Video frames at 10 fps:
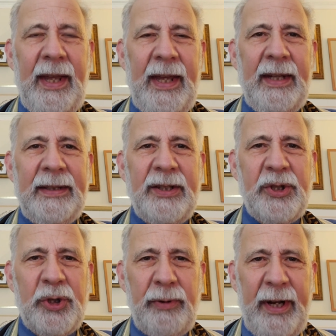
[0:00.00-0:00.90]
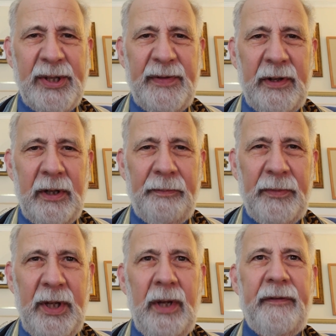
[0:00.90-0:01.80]
and its transfer
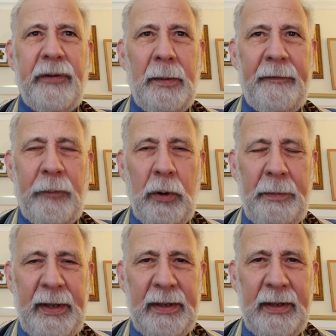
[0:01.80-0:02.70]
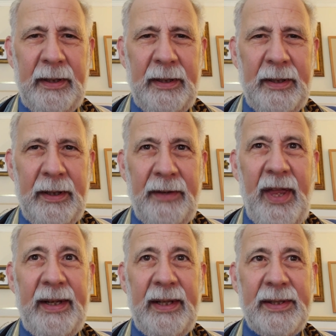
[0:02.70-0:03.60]
from forbidden,
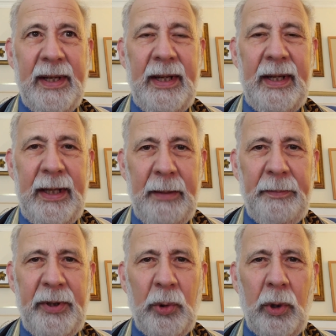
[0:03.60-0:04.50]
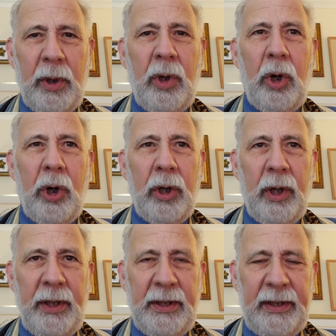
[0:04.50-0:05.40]
that is, impure or
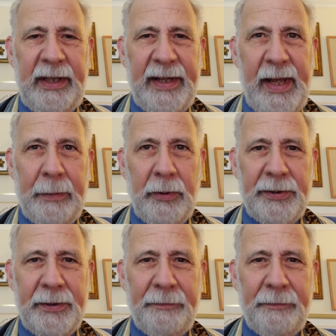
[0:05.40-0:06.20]
unclean animals,